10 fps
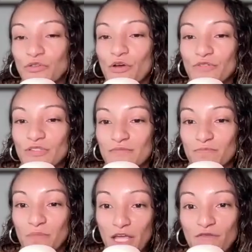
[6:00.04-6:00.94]
those
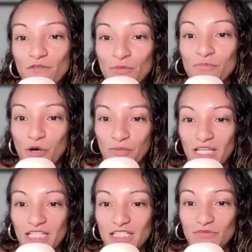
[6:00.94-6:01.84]
pivotal
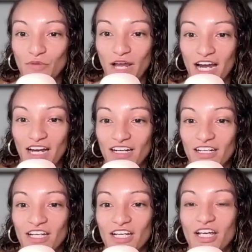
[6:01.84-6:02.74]
moments where
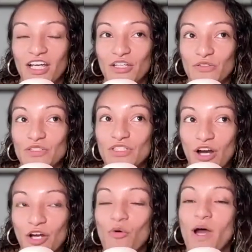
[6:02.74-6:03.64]
you
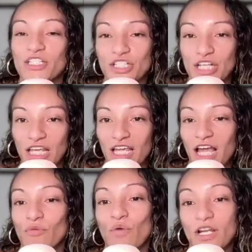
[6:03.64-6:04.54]
start questioning
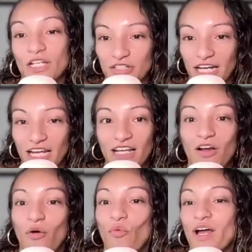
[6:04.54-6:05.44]
and wondering,
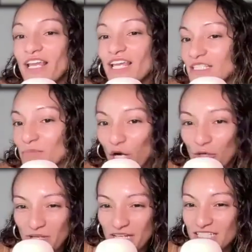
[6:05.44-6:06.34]
what is
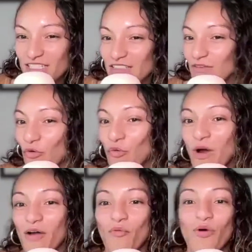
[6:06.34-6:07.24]
purpose?
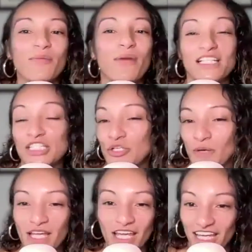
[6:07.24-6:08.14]
What am I
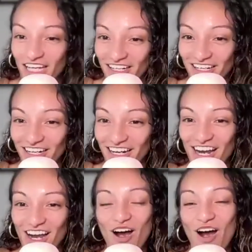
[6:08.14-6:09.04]
doing here
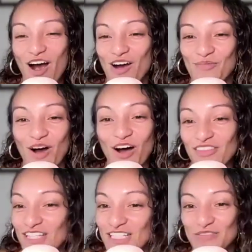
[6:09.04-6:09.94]
on
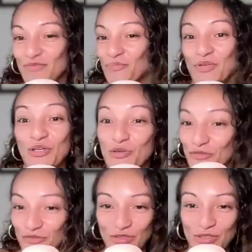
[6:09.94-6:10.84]
this
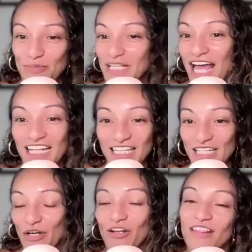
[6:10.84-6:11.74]
beautiful planet
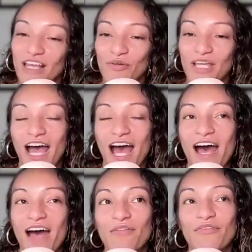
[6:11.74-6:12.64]
and earth that we
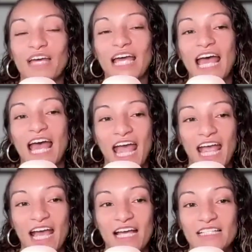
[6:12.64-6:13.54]
have?
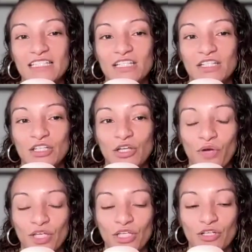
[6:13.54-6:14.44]
And
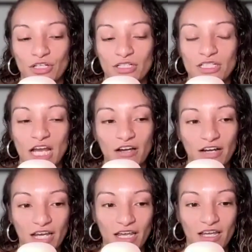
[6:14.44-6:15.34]
when you're
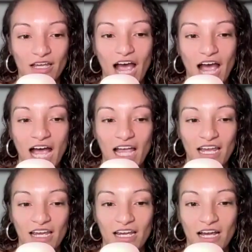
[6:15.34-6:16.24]
sharing,
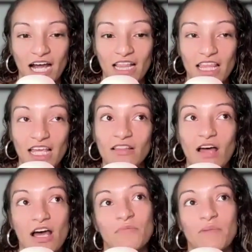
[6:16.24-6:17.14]
I think a
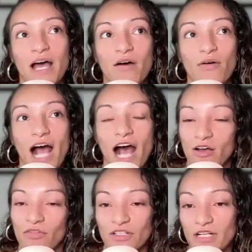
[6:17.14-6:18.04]
lot about
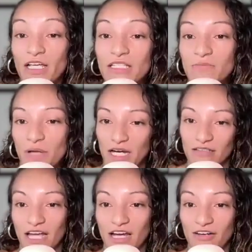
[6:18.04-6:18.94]
how there is
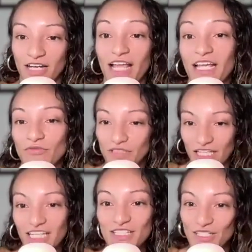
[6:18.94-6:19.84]
parallel, and I can
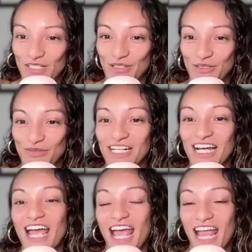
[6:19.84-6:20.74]
relate to you
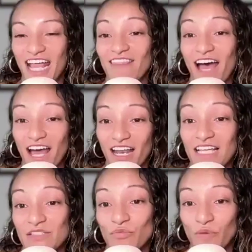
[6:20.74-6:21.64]
in that
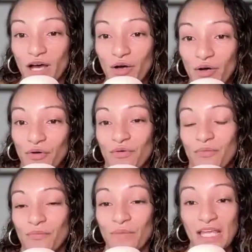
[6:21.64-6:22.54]
as well,
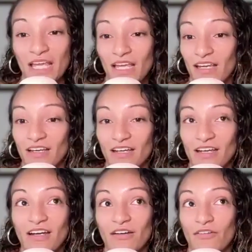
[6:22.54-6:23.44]
being
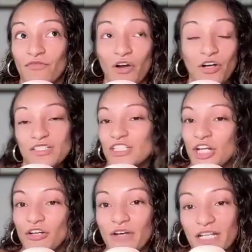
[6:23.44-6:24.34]
first
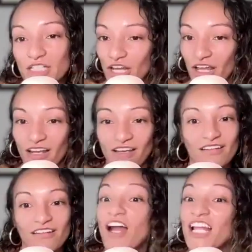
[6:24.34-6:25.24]

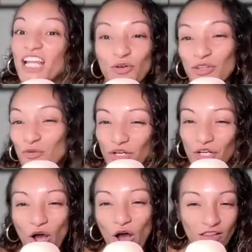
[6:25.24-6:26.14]
generation, not hearing the word
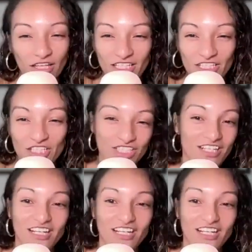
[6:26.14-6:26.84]
college,